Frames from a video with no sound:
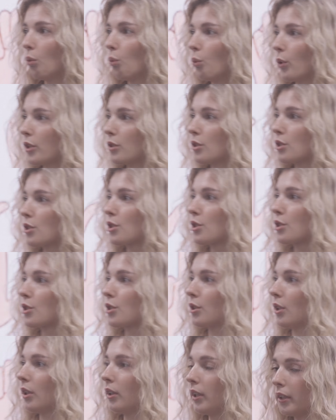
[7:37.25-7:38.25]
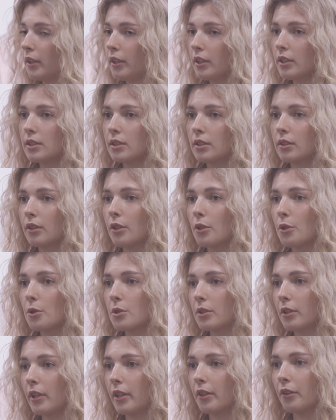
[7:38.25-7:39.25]
which letters the
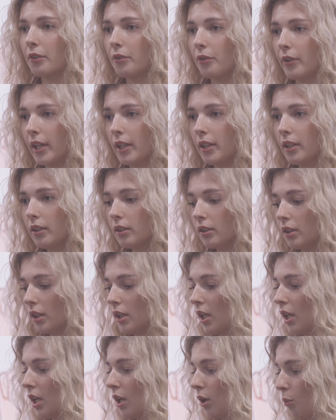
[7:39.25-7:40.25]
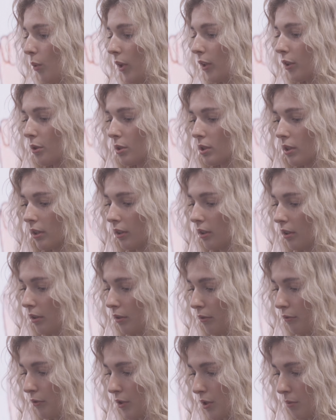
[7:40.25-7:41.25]
user are creating when using
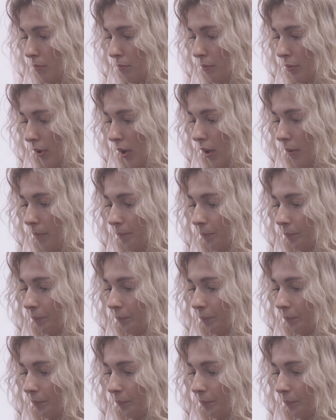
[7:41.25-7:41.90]
the VisionPro.